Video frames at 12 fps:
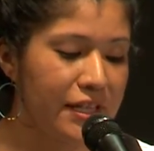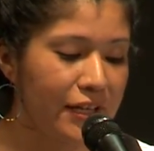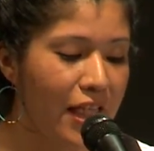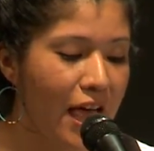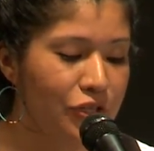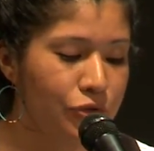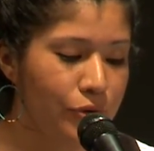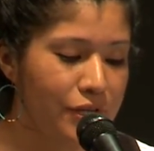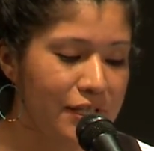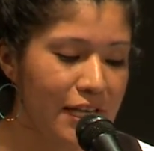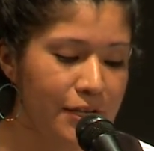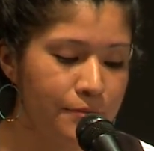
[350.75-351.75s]
The class
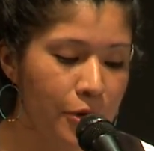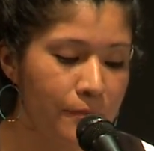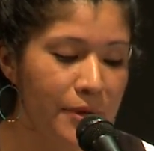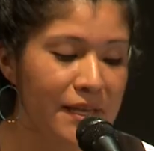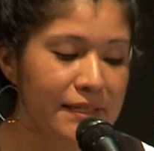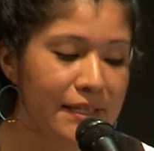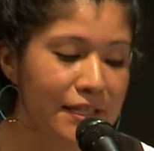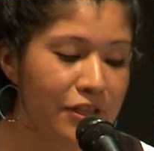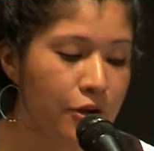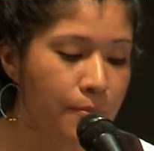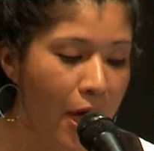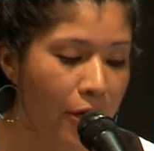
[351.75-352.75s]
joins in, put pieces in
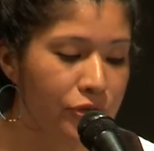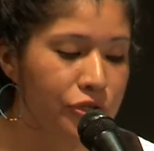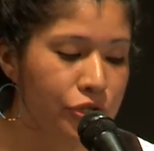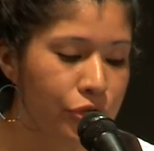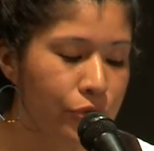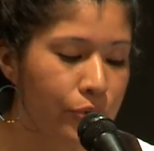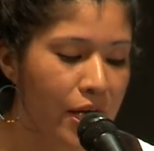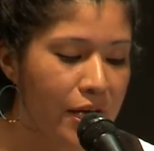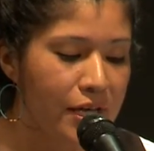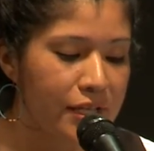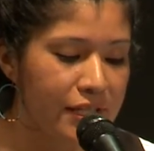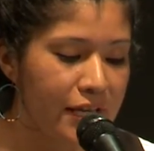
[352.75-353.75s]
their mouths too.
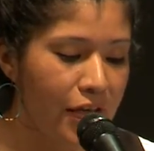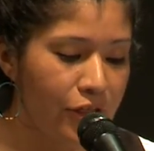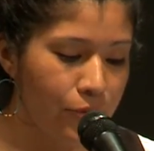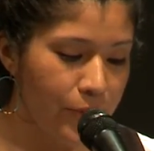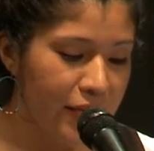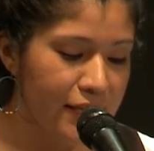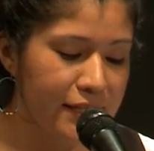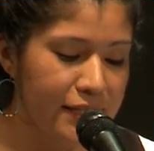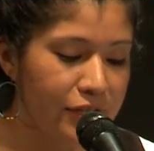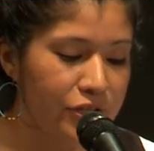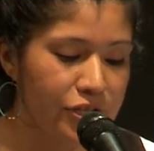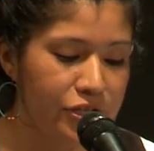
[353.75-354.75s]
Together we can
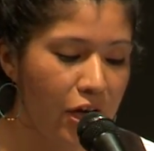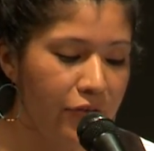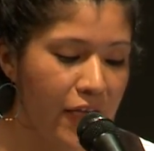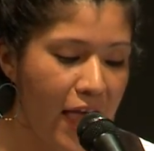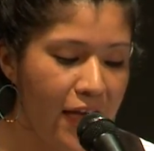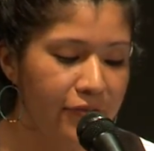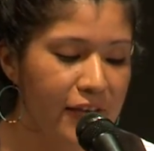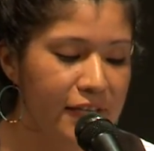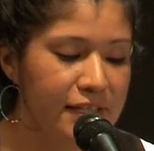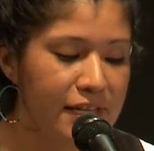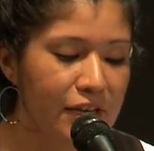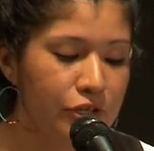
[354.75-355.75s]
still dissolve the
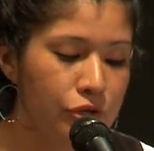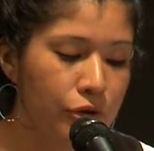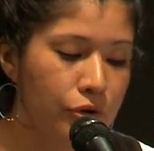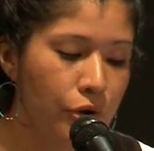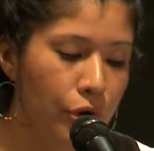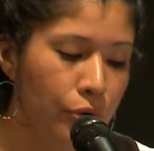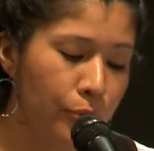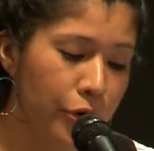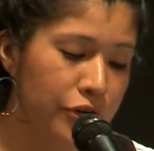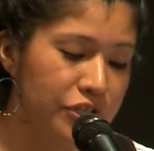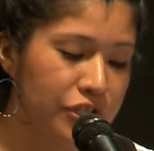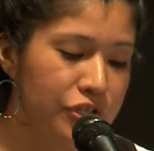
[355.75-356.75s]
heaviest ink, turn hurt
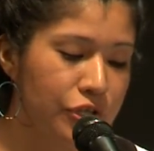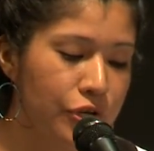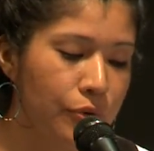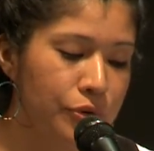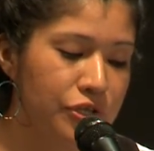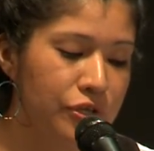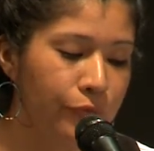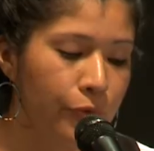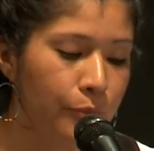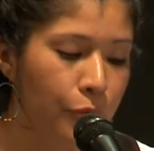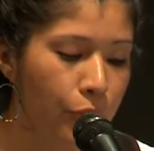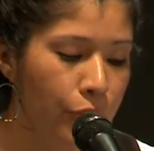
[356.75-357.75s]
words into notes to
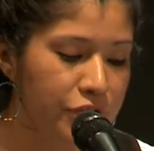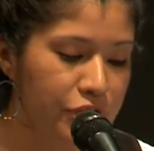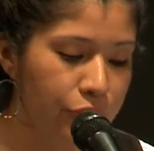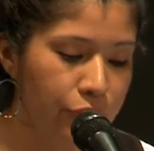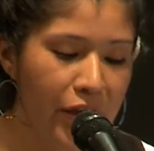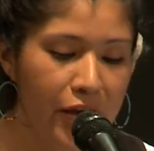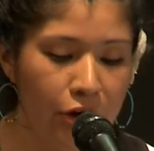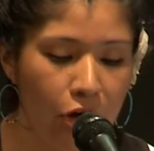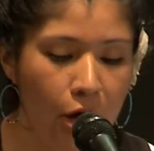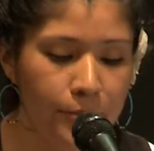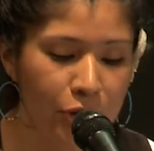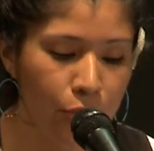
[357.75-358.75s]
form chords and create a
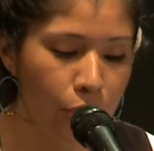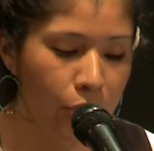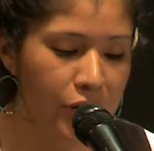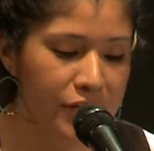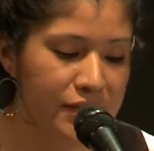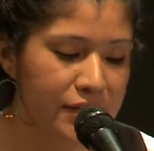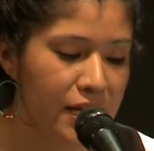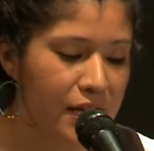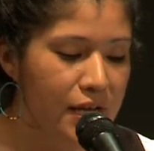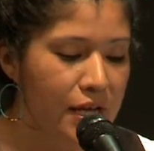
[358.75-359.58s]
common chorus.